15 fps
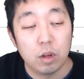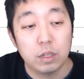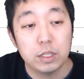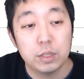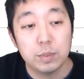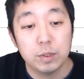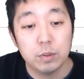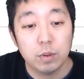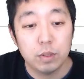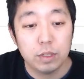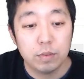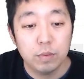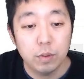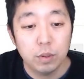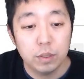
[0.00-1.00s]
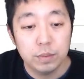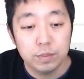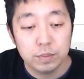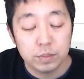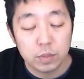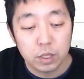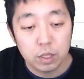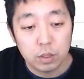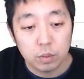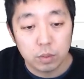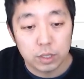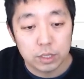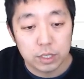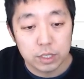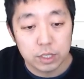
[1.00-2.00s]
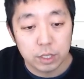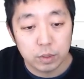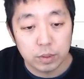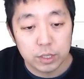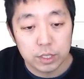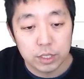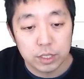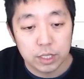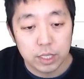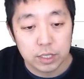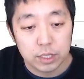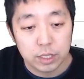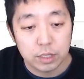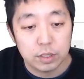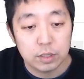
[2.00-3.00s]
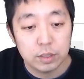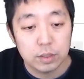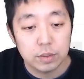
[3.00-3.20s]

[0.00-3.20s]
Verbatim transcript: it's been rolling for, whereas this equation doesn't.